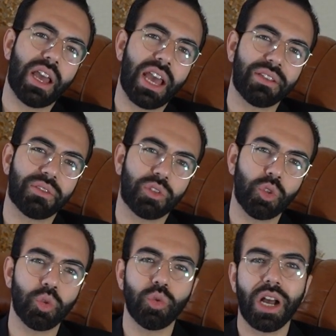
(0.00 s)
ask
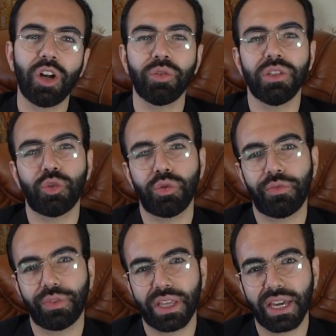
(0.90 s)
you how this
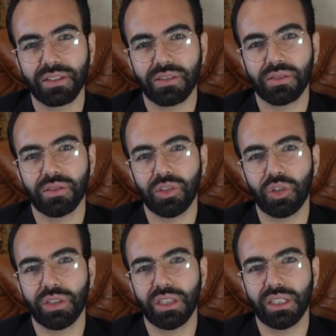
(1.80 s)
reflects
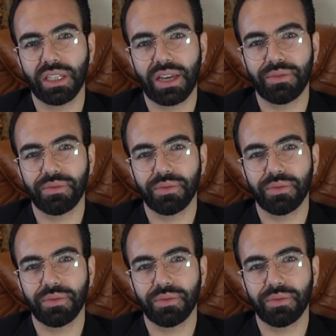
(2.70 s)
your daily life,